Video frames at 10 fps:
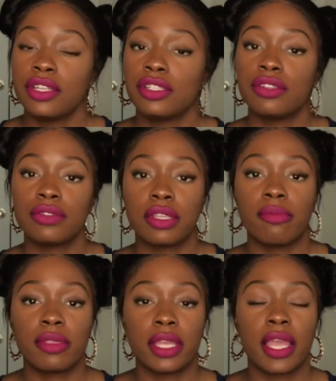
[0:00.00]
do
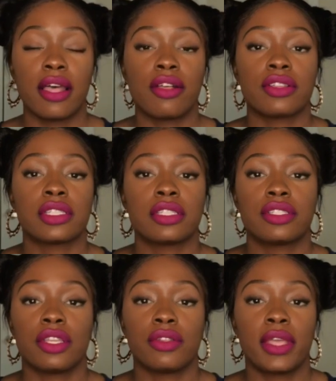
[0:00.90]
something else
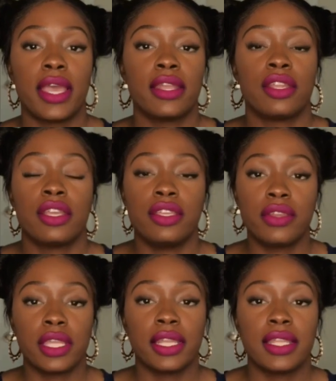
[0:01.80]
so that
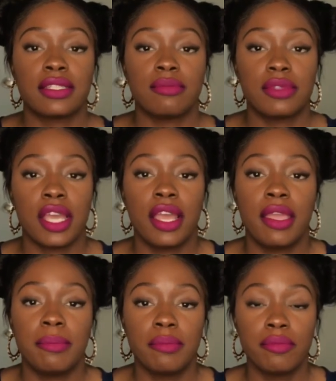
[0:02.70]
you can let some
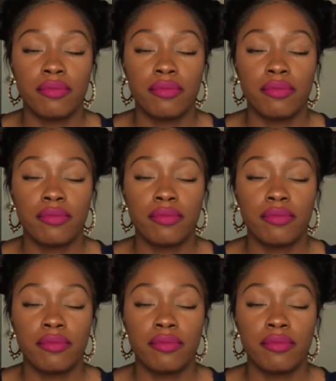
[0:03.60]
time